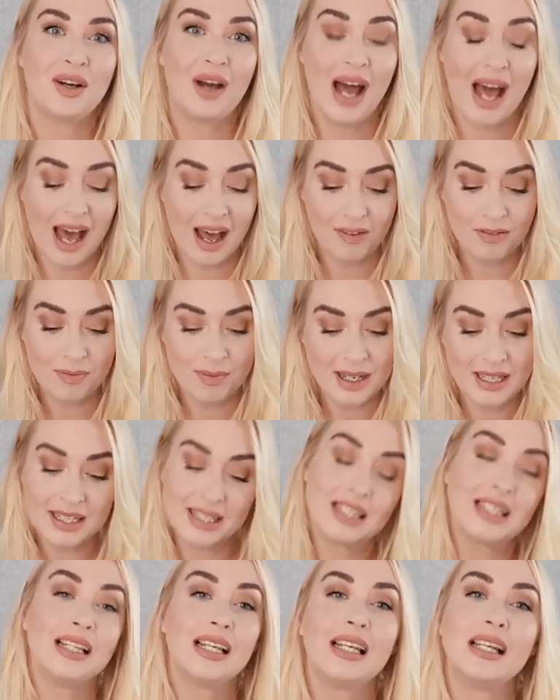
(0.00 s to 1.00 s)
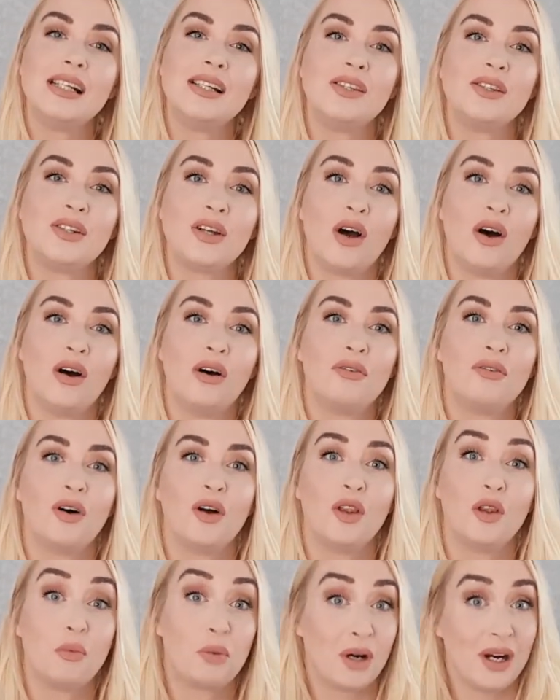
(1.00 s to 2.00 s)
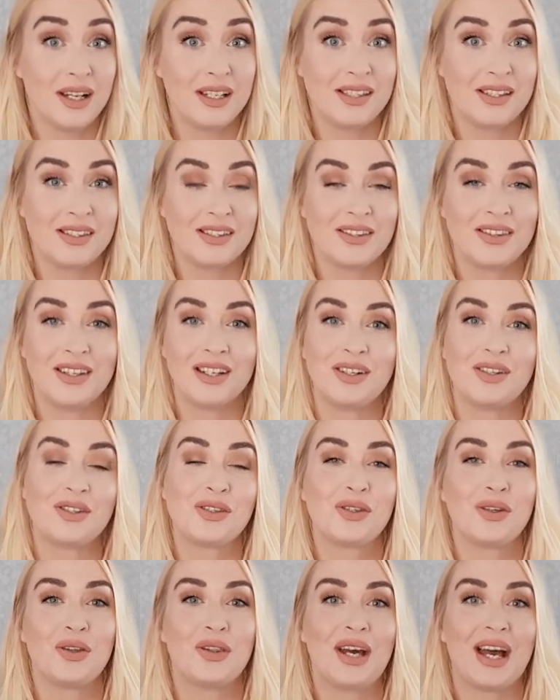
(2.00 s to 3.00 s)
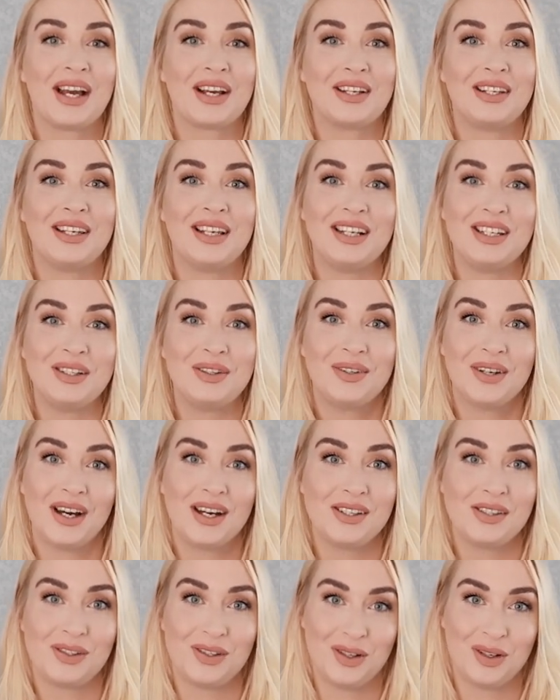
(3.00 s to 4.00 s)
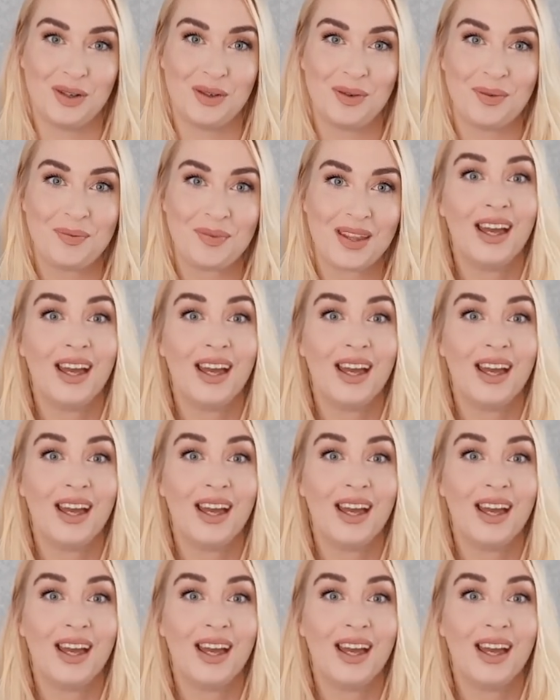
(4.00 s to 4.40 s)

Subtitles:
I have made a little list of all the prices and things so that I can let you guys know.